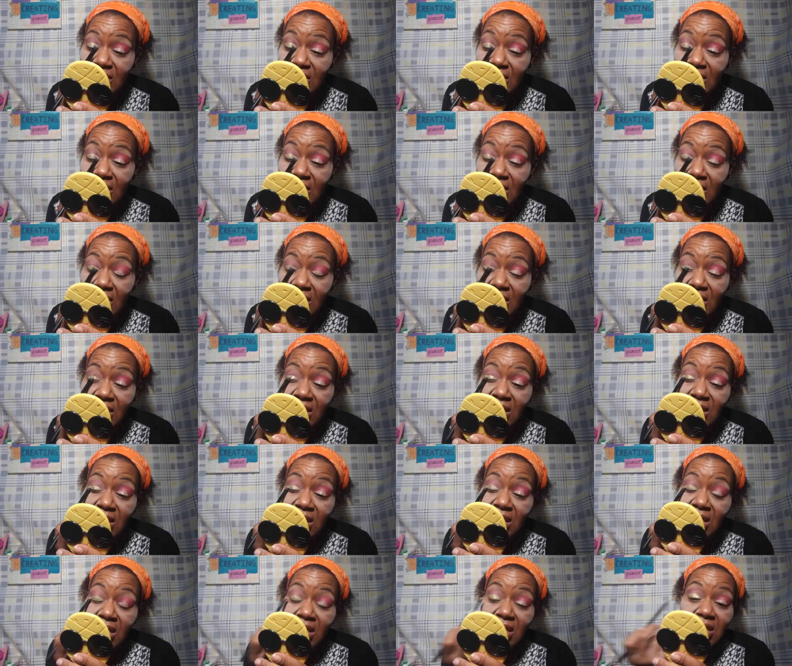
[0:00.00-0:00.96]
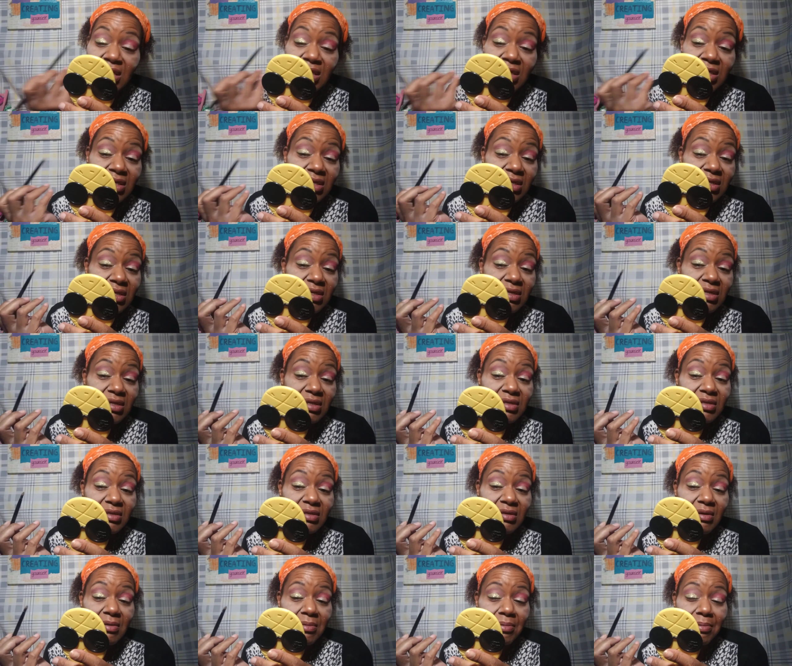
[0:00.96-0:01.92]

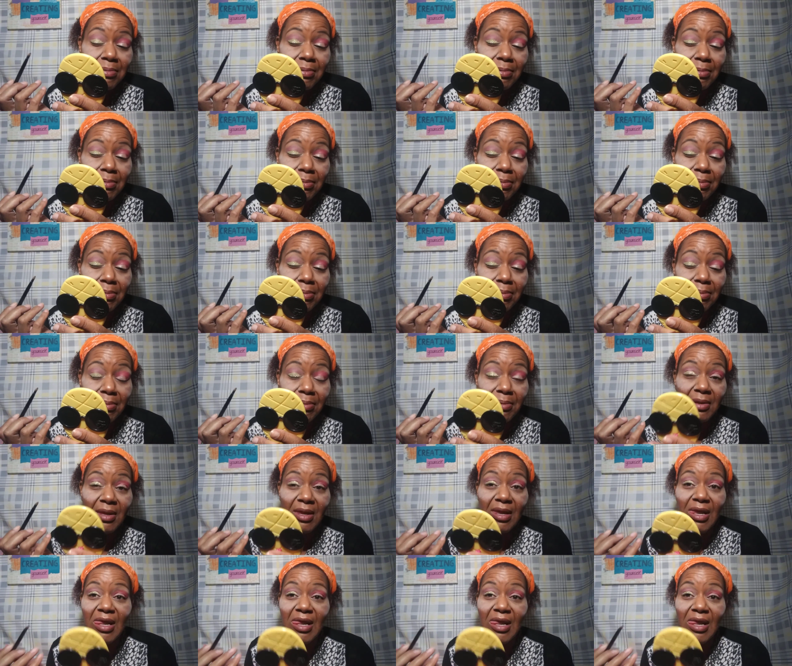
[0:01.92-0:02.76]
(silence)